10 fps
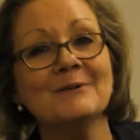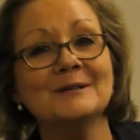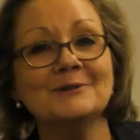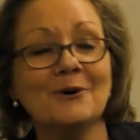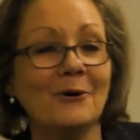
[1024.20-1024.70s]

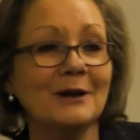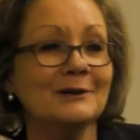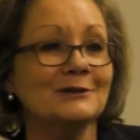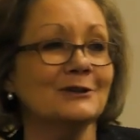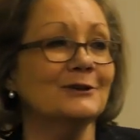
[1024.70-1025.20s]
was
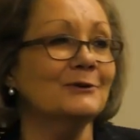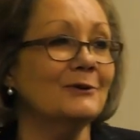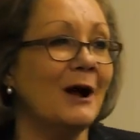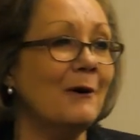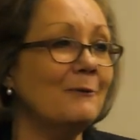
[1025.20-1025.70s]
talking to
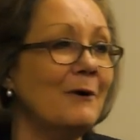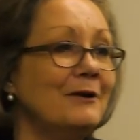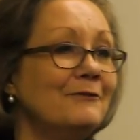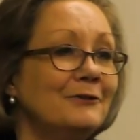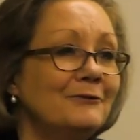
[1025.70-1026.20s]
one
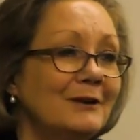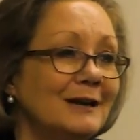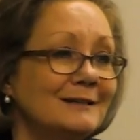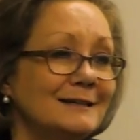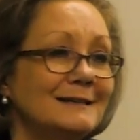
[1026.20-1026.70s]
of the
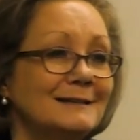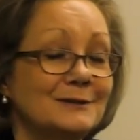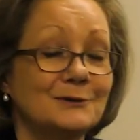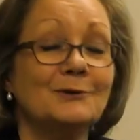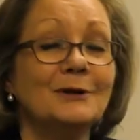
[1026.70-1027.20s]
regions, a
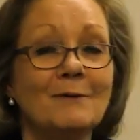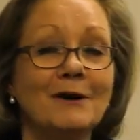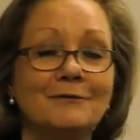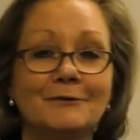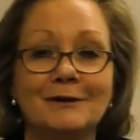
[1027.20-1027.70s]
school in
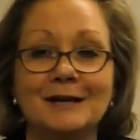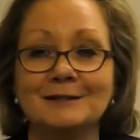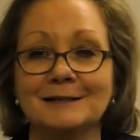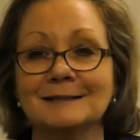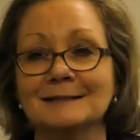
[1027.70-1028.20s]
one of the
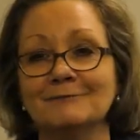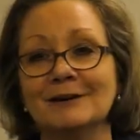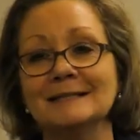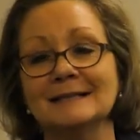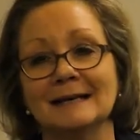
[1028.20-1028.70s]
regions
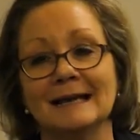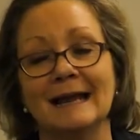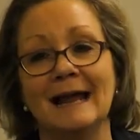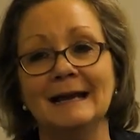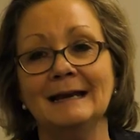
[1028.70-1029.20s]

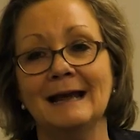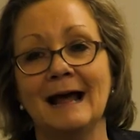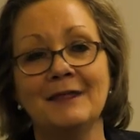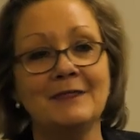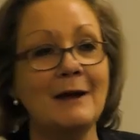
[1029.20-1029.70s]
recently, and
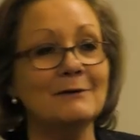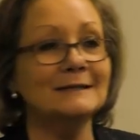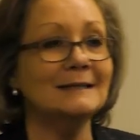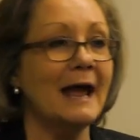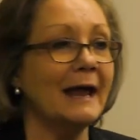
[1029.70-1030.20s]
they were
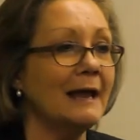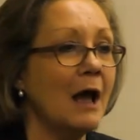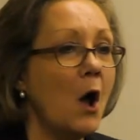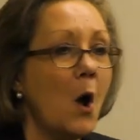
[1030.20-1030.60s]
saying,